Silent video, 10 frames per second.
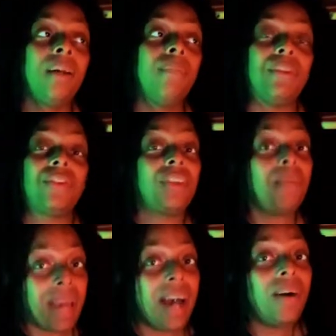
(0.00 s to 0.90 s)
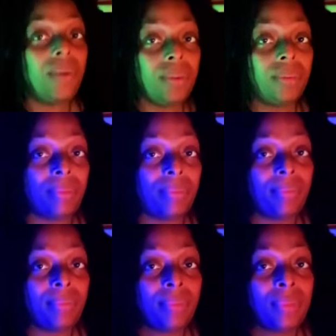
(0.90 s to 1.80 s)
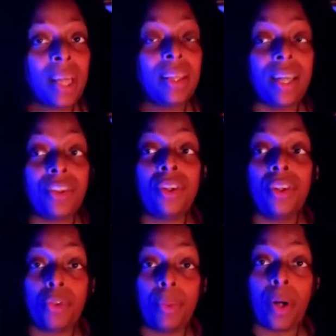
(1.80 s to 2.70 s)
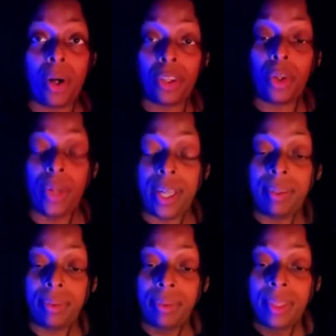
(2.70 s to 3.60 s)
But somehow, thanks to a group called Queen,